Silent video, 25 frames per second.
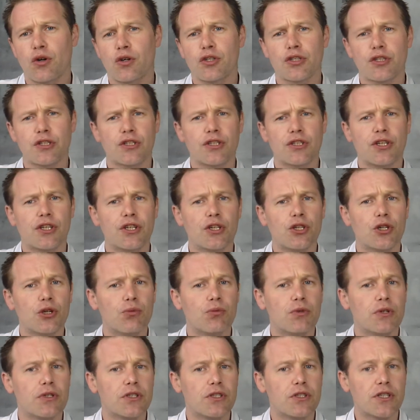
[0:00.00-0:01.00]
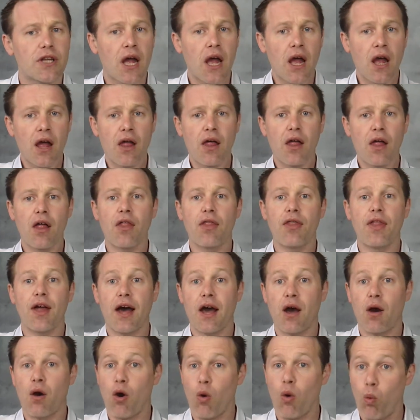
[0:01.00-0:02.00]
and humans that
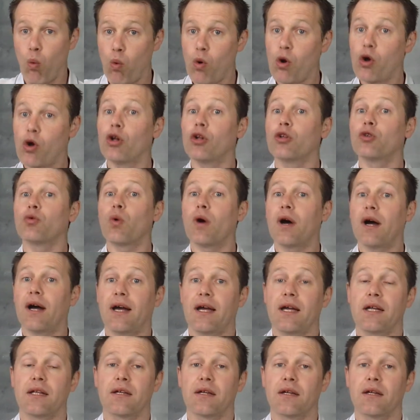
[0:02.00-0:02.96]
are worldwide.